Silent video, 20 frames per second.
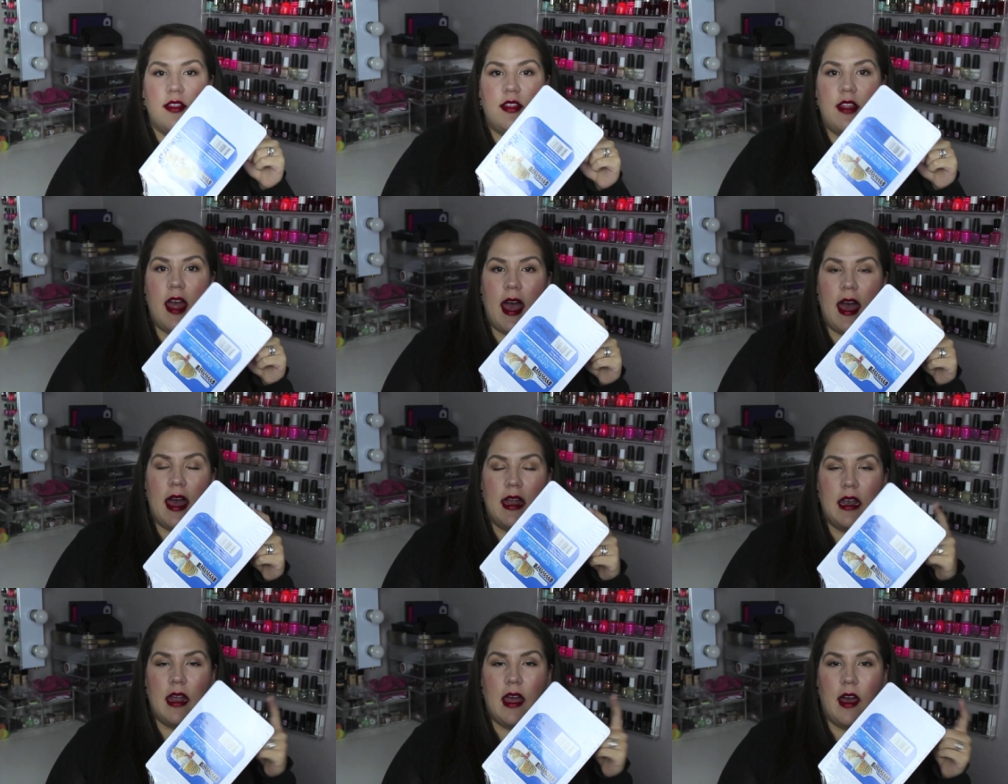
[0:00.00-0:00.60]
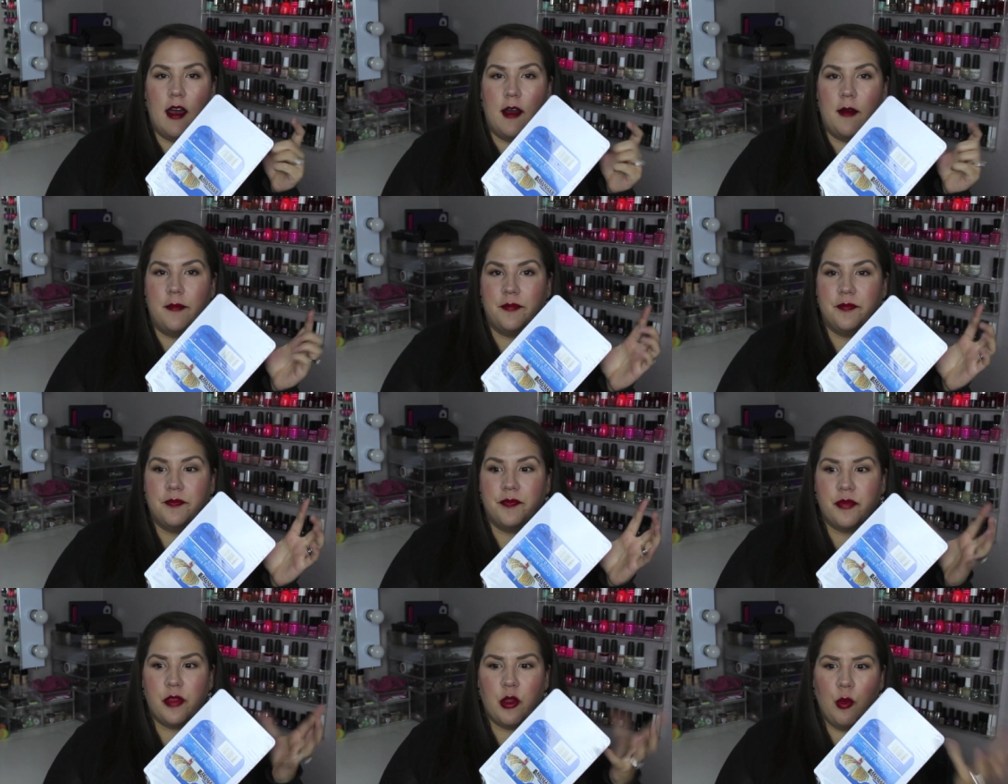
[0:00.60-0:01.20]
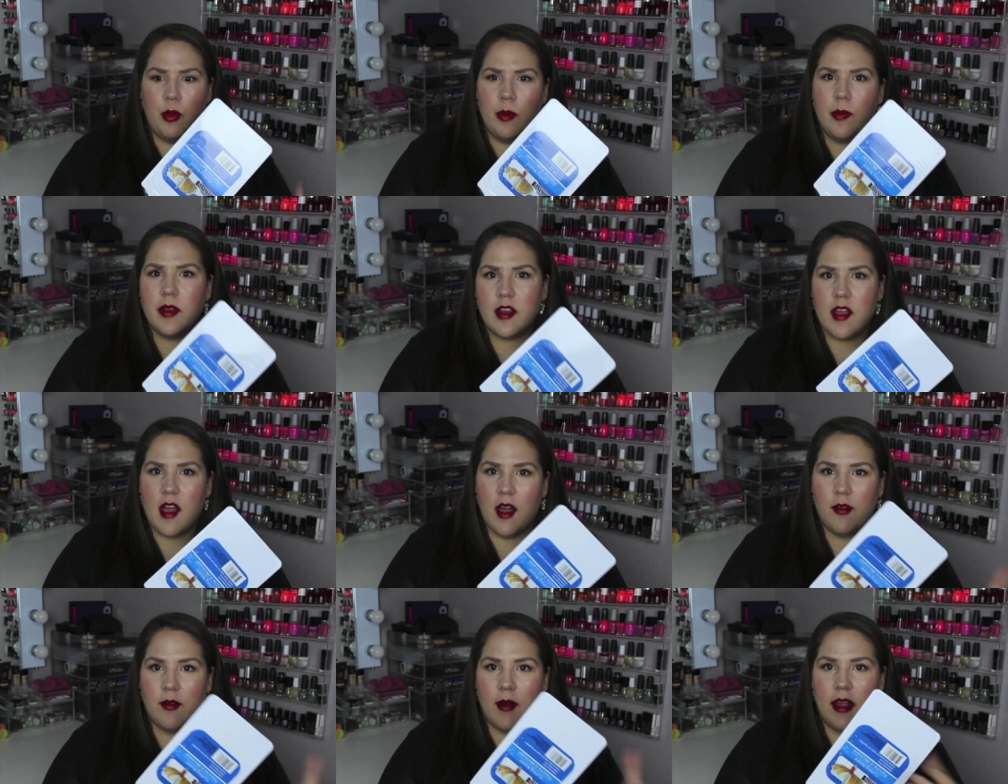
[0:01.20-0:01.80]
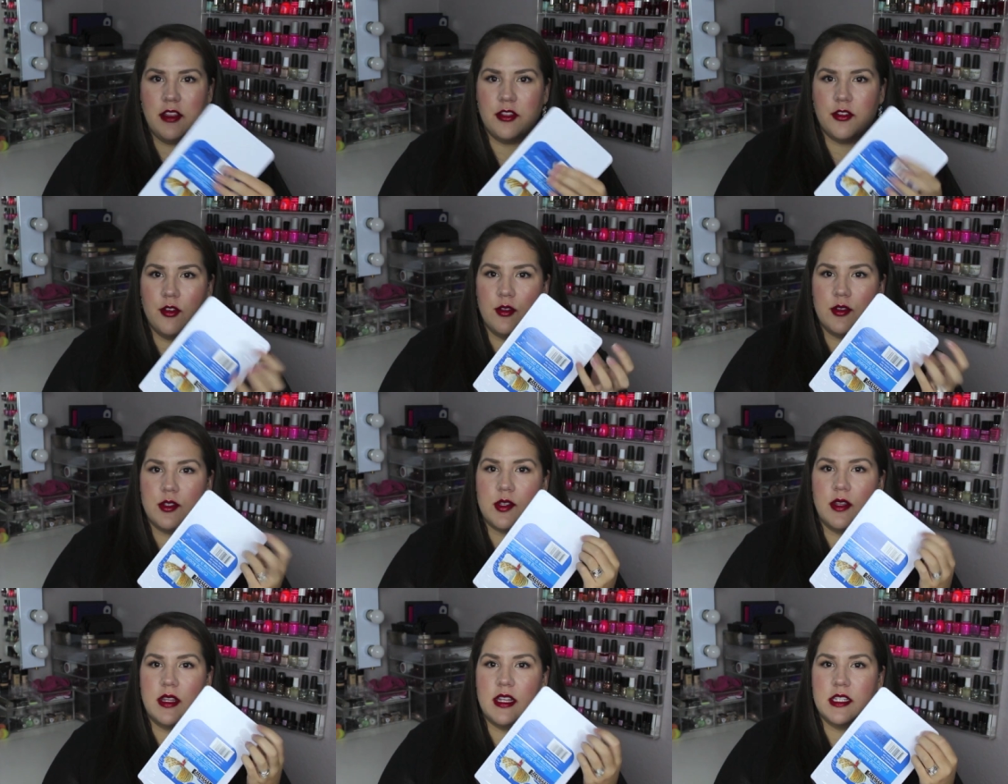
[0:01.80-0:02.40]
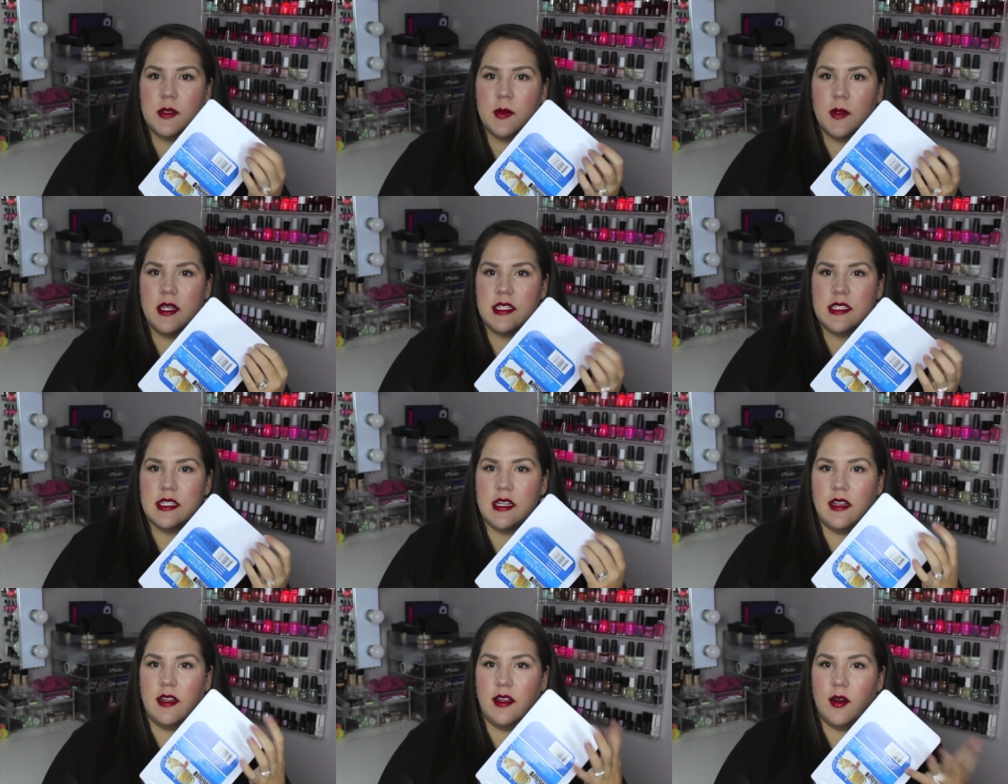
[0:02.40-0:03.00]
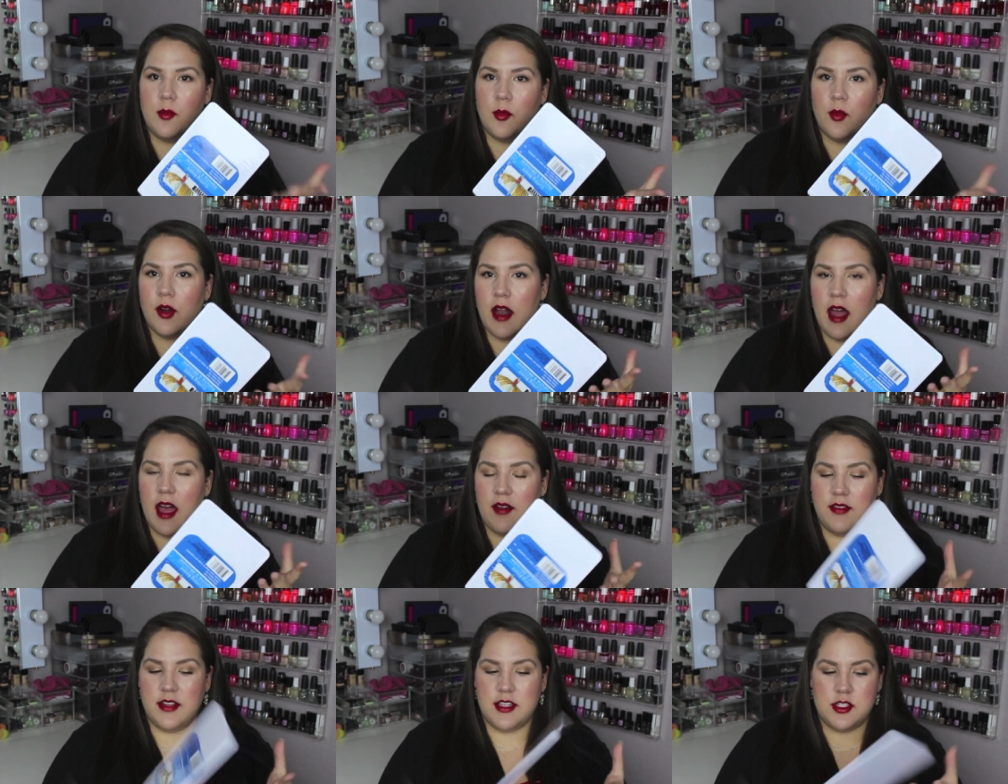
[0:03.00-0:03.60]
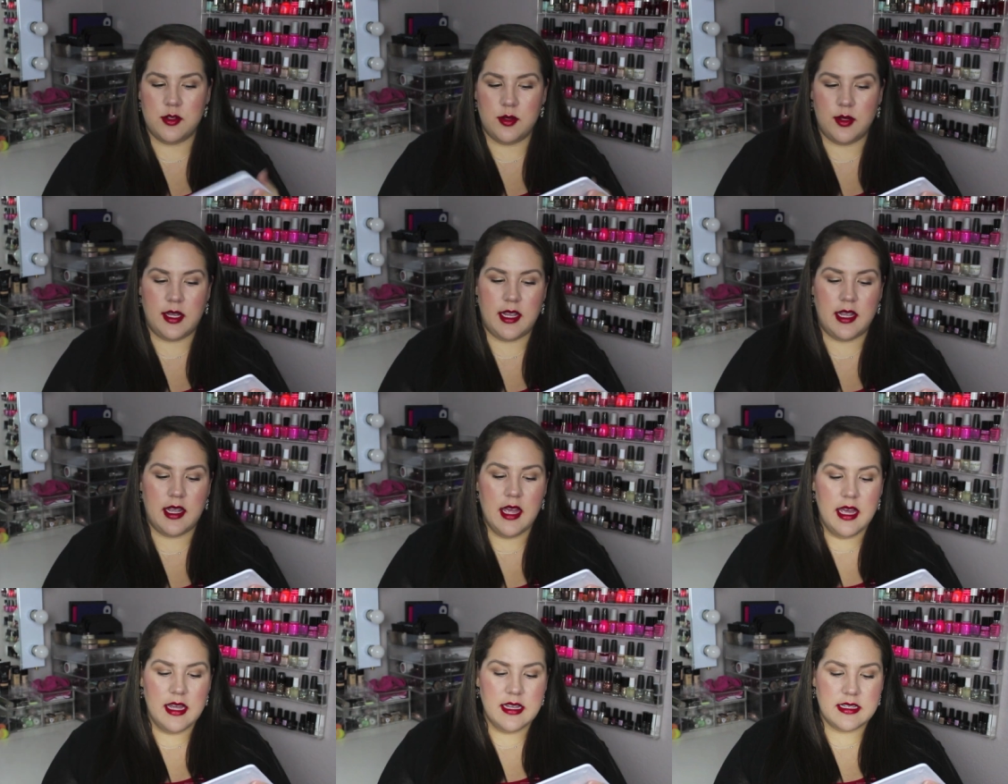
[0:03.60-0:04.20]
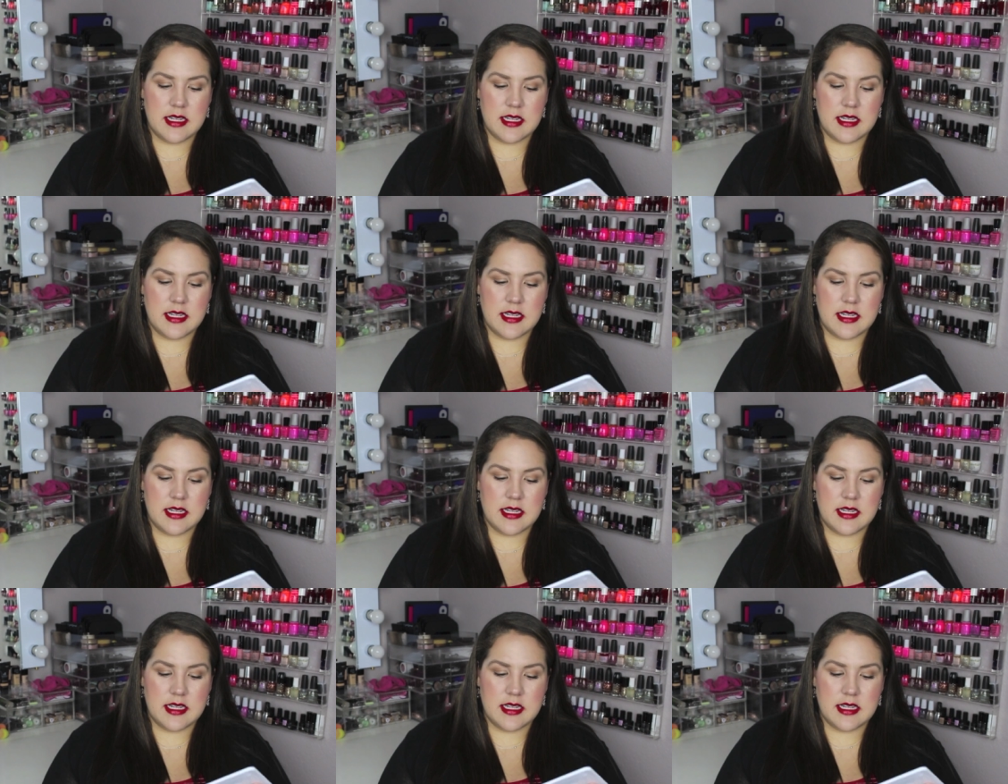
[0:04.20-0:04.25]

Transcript: that um, we would cut right through so this one is a little more heavy duty